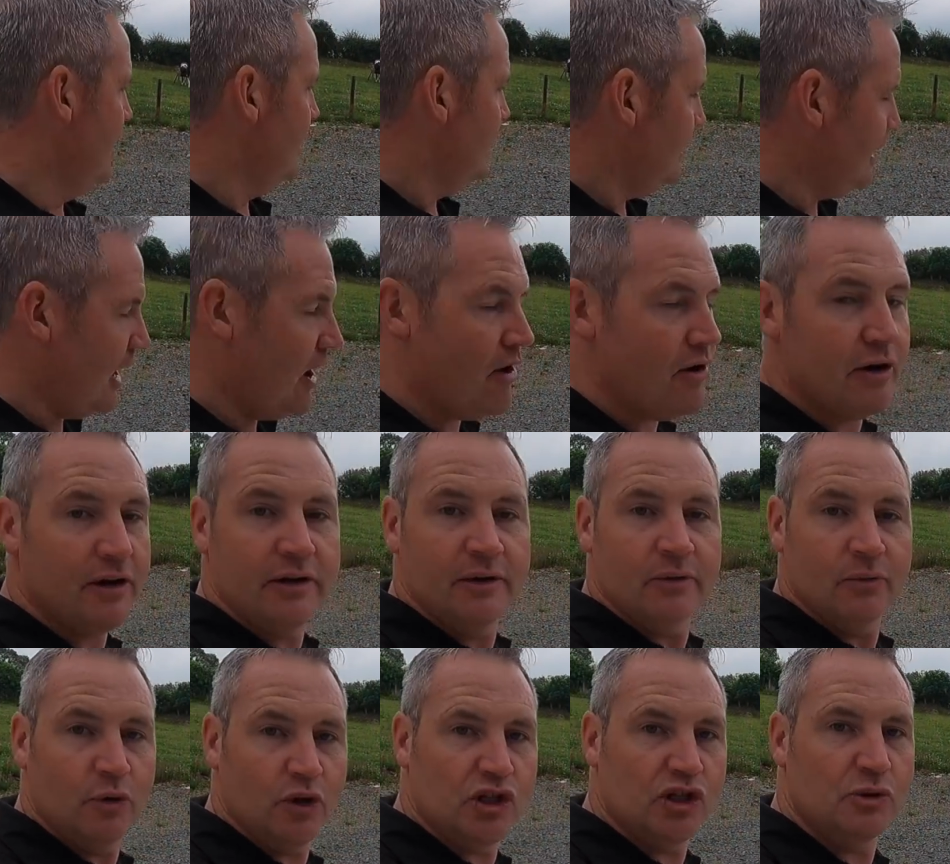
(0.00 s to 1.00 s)
Learning
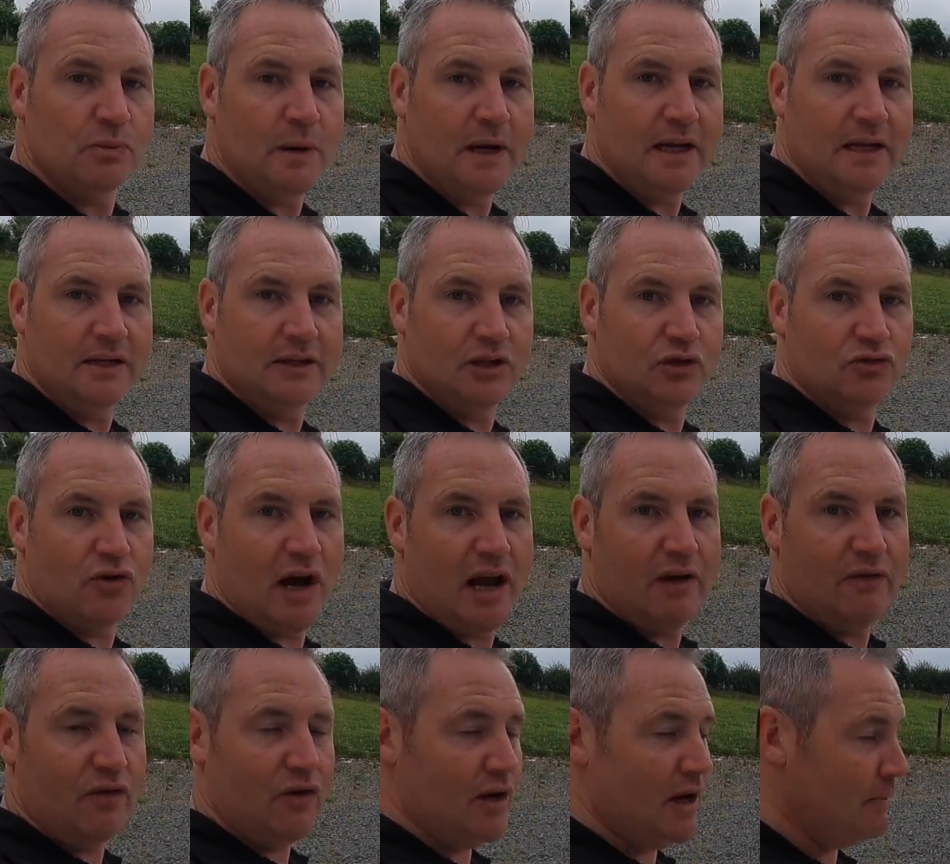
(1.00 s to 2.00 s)
which speed to
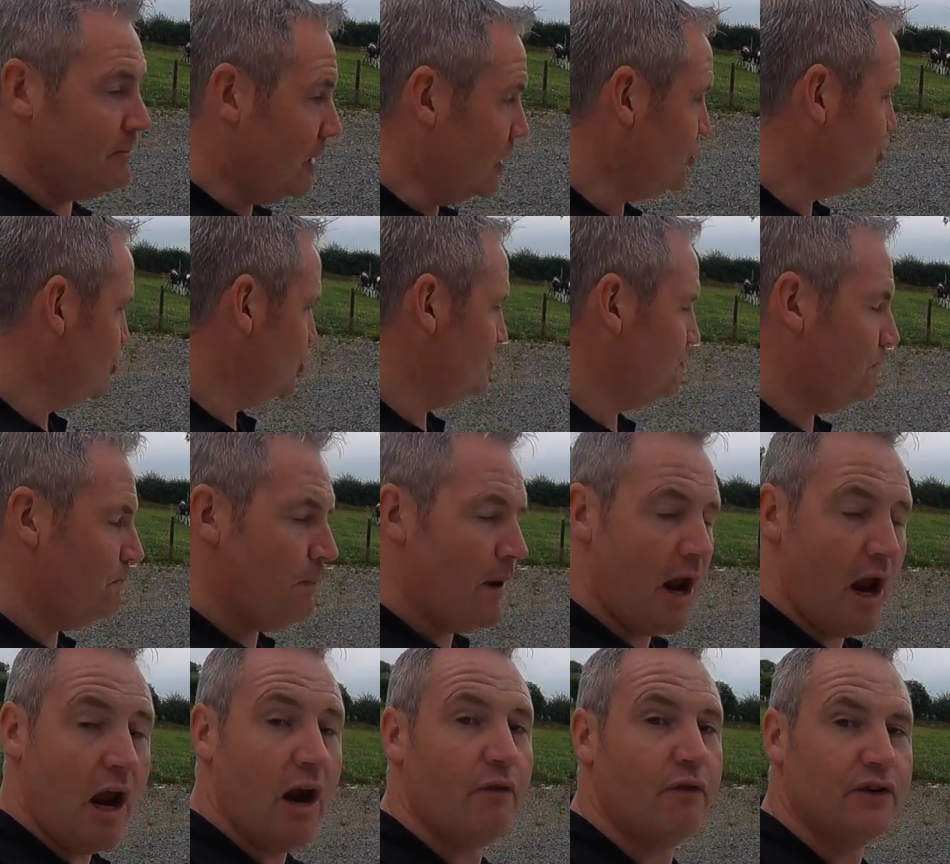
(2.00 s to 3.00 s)
drive on. I'm not just
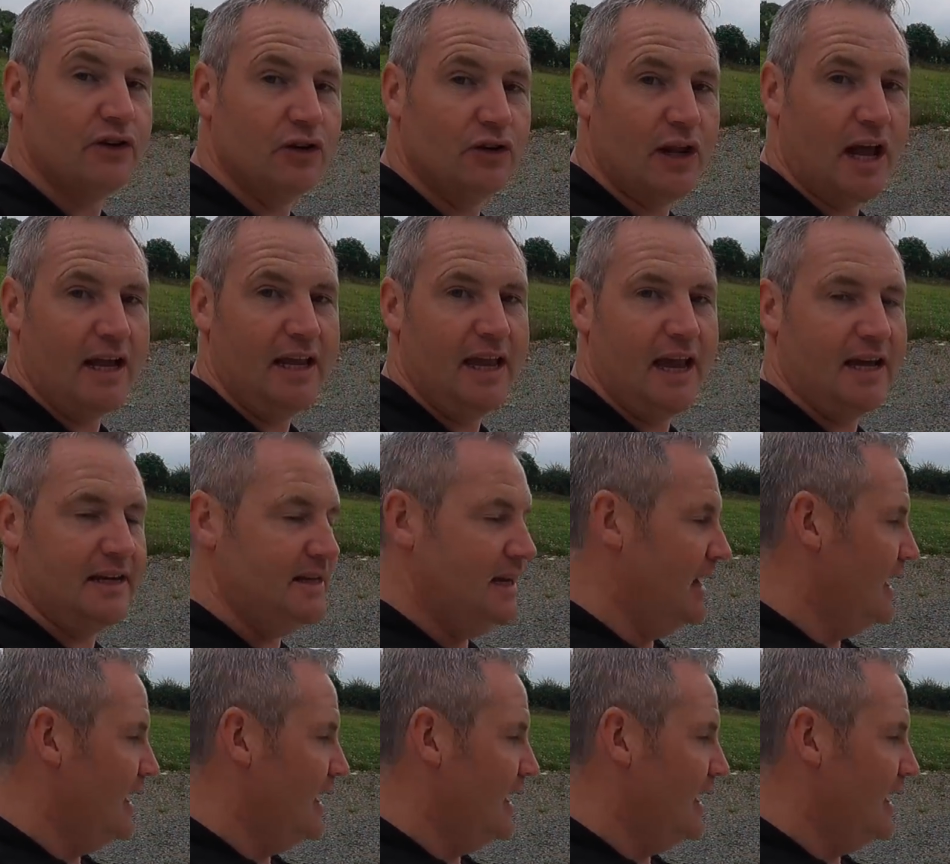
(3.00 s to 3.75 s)
perfect on that yet.